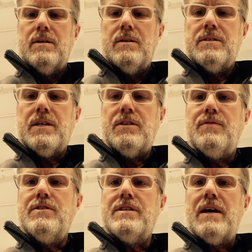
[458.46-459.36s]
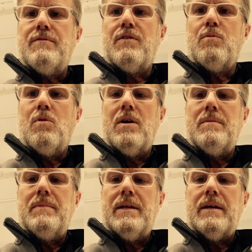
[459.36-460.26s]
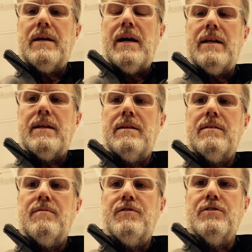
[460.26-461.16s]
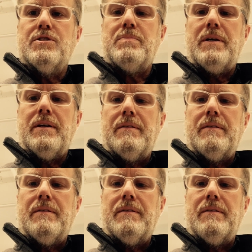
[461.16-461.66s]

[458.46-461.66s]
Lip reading: centrifuge that for 1 minute at full speed.